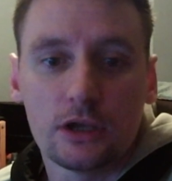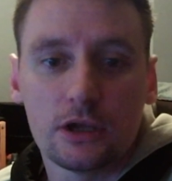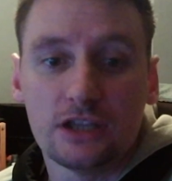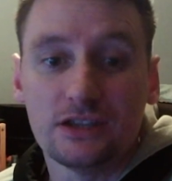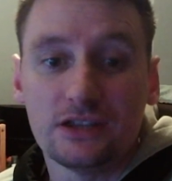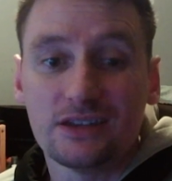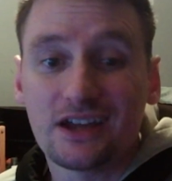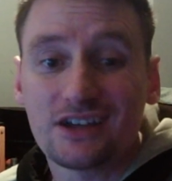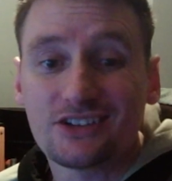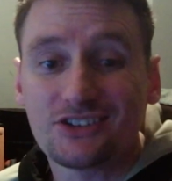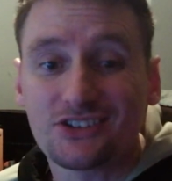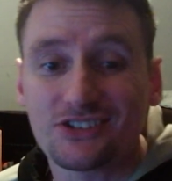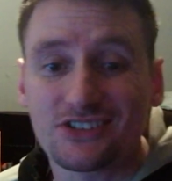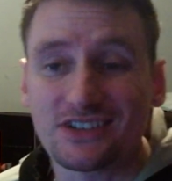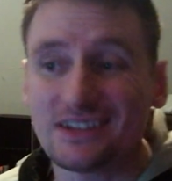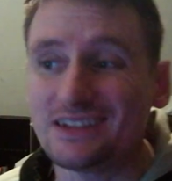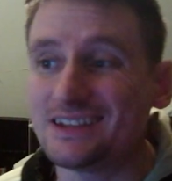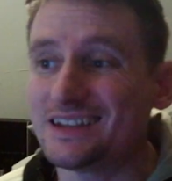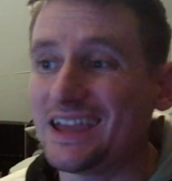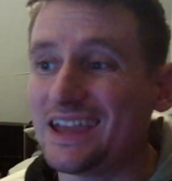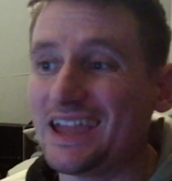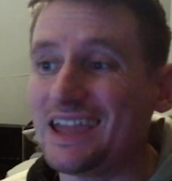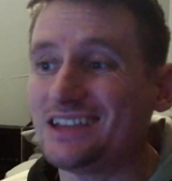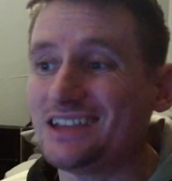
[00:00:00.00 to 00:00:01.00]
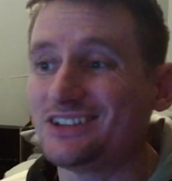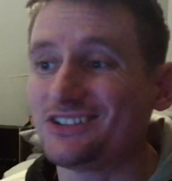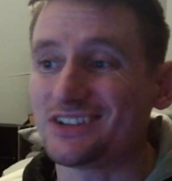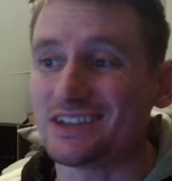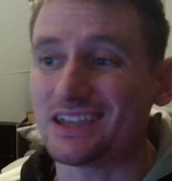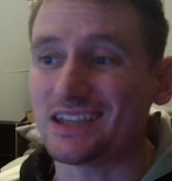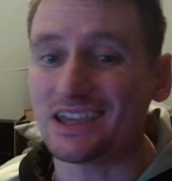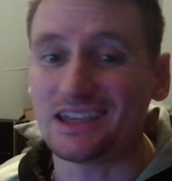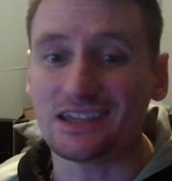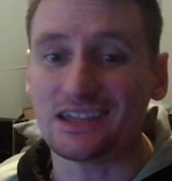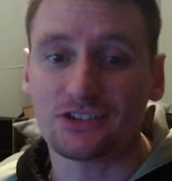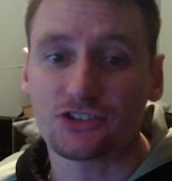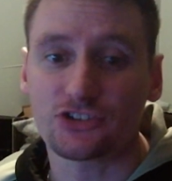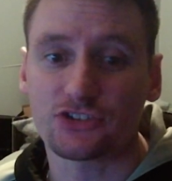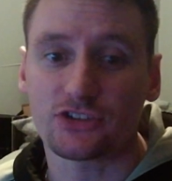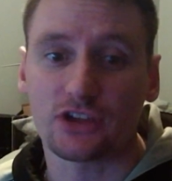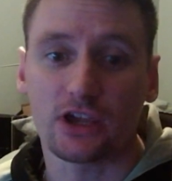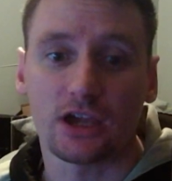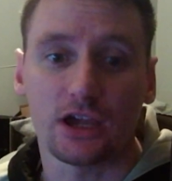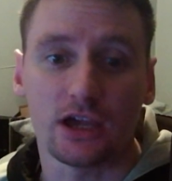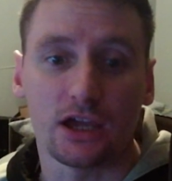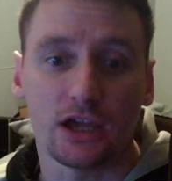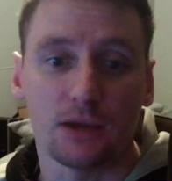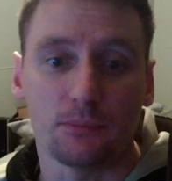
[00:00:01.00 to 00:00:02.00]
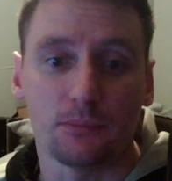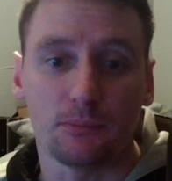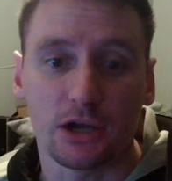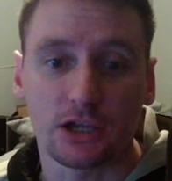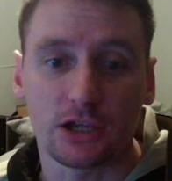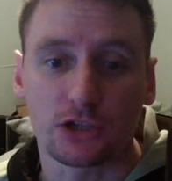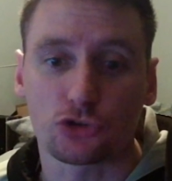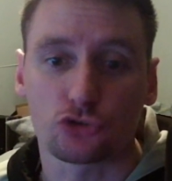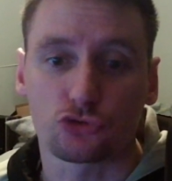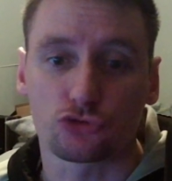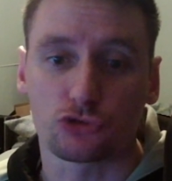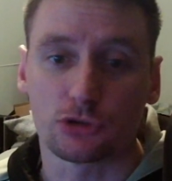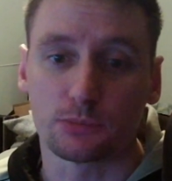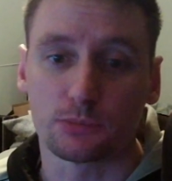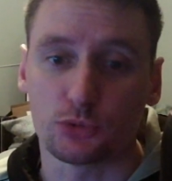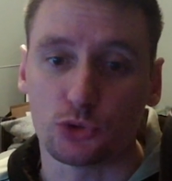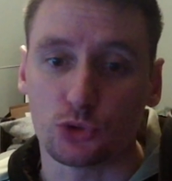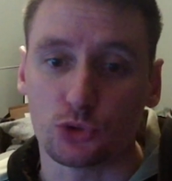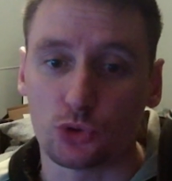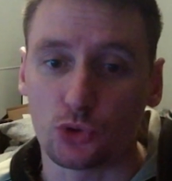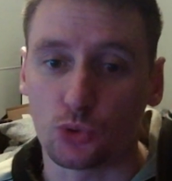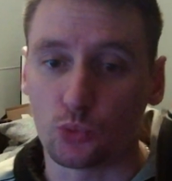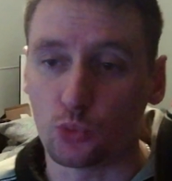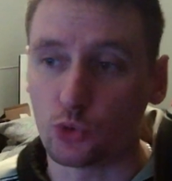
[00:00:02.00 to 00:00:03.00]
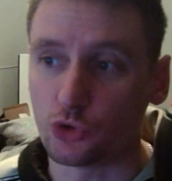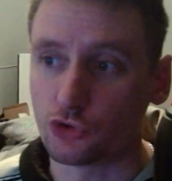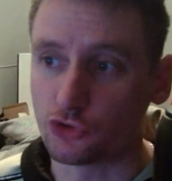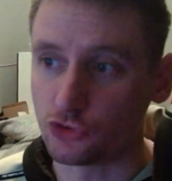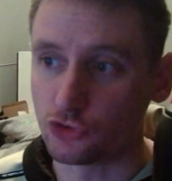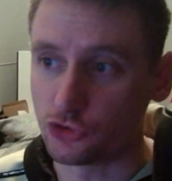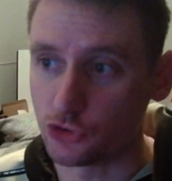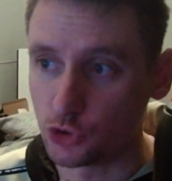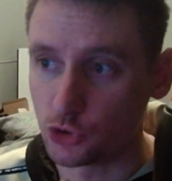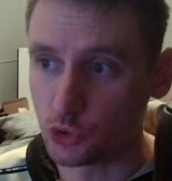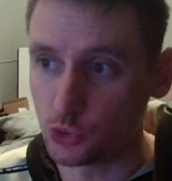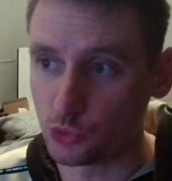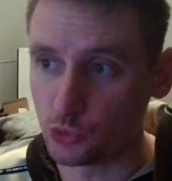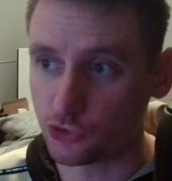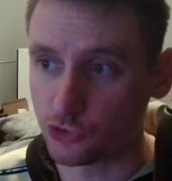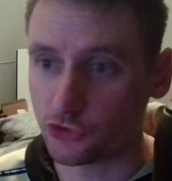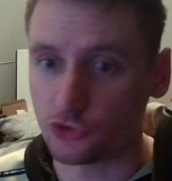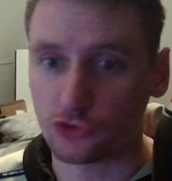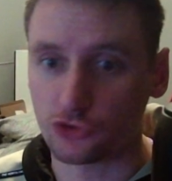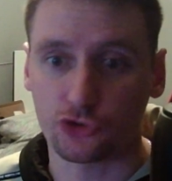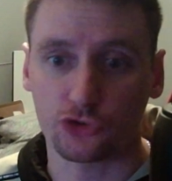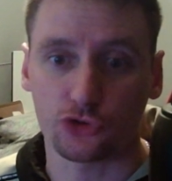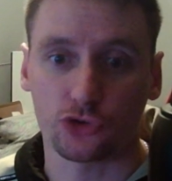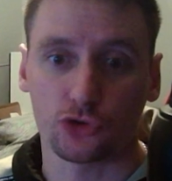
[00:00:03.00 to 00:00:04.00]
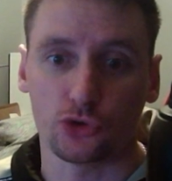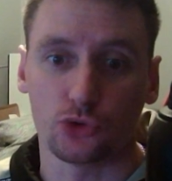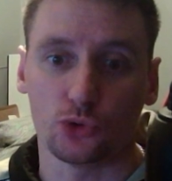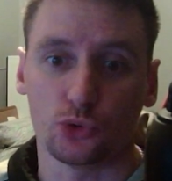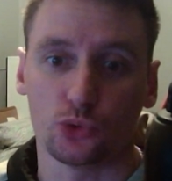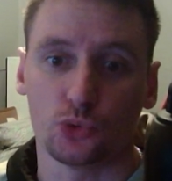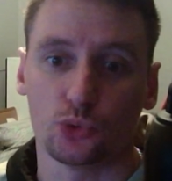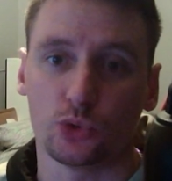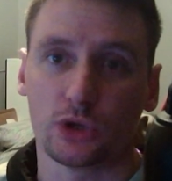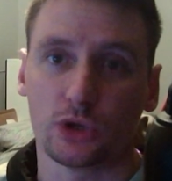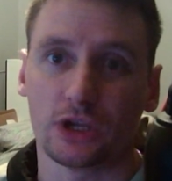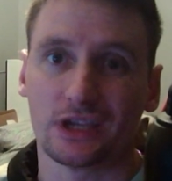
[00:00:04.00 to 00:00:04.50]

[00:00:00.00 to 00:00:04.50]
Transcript: In 1988, Mike Gribble was used to